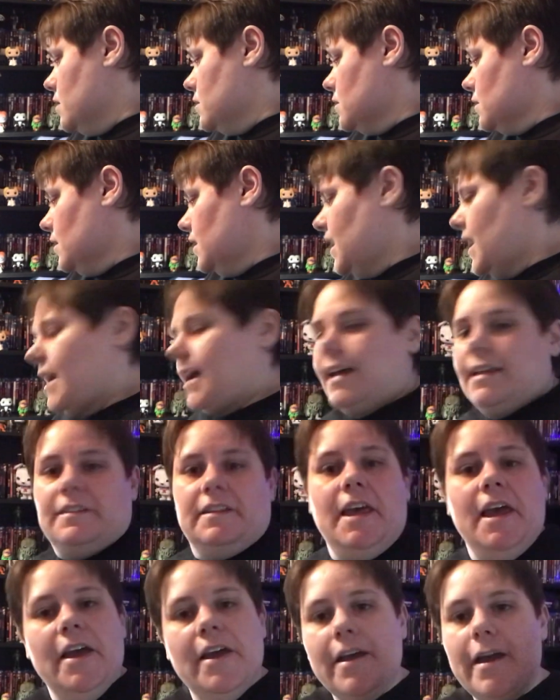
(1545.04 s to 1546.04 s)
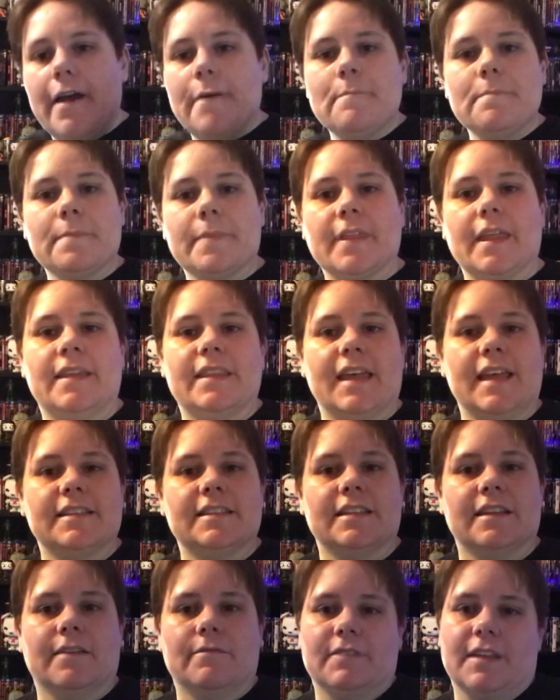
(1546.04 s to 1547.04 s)
So yeah, guys, that's
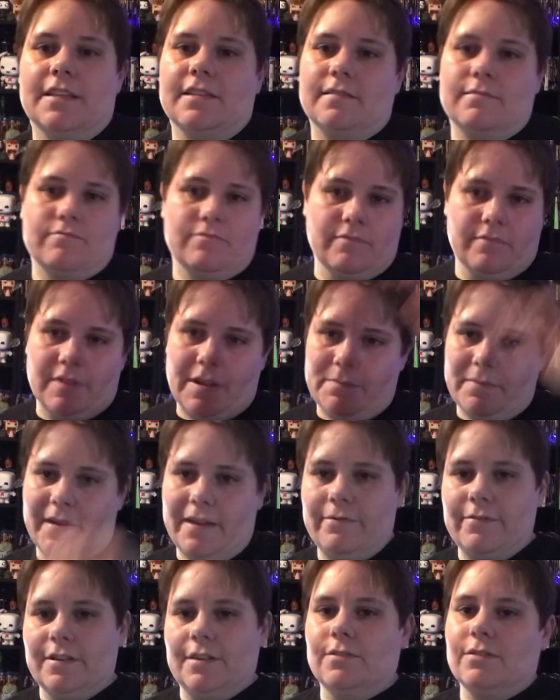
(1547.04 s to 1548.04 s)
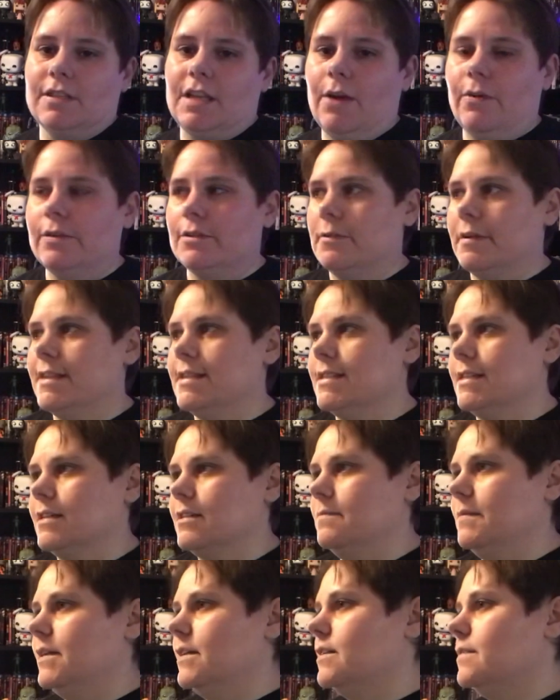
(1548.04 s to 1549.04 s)
enough. That's my video's now at
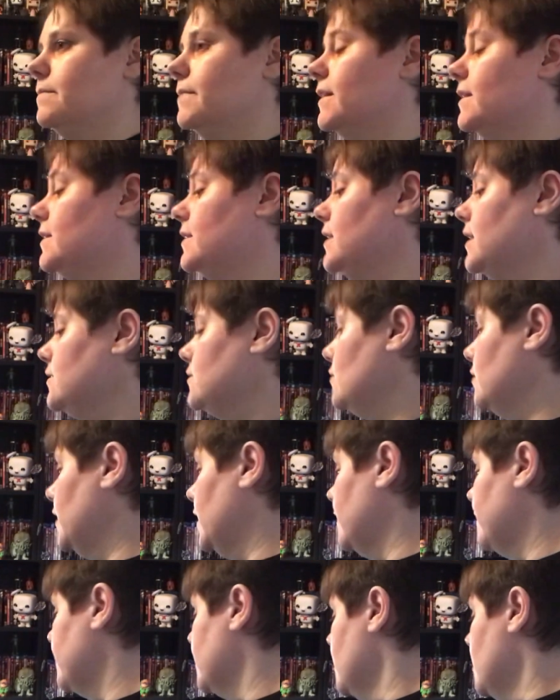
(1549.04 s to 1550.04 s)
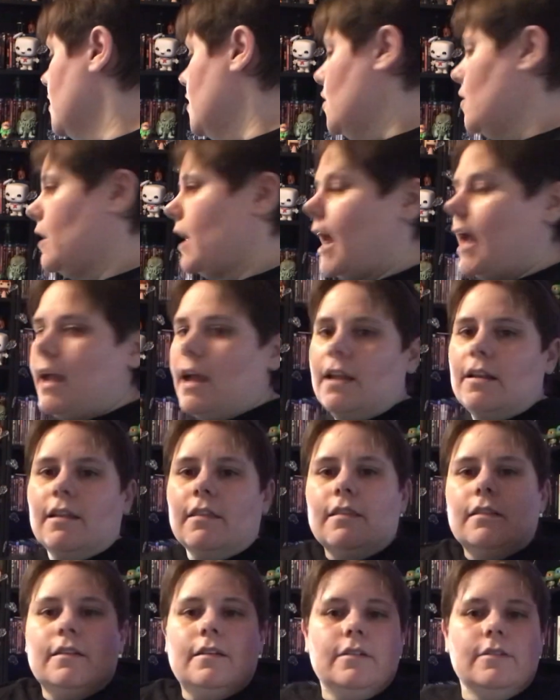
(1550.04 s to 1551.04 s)
26 minutes, but that's okay. I got
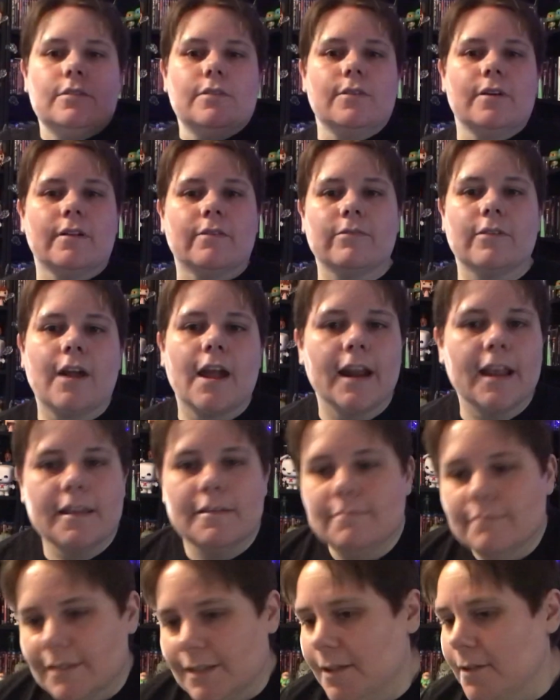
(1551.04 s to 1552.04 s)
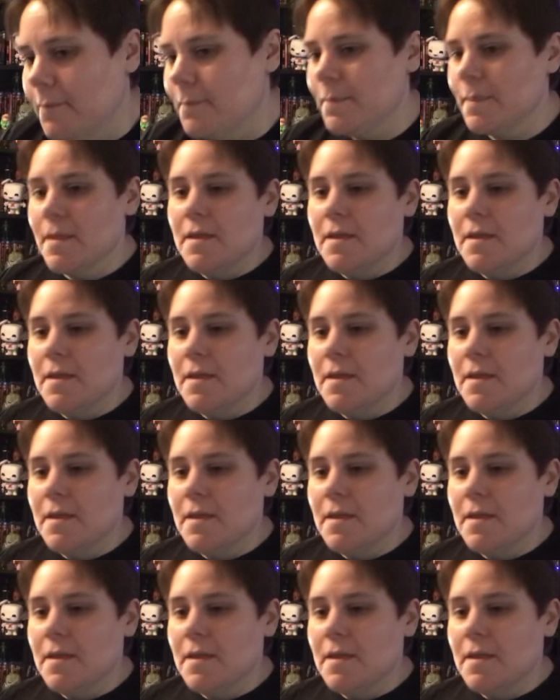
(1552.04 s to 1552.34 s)
nothing to do on a Friday. So,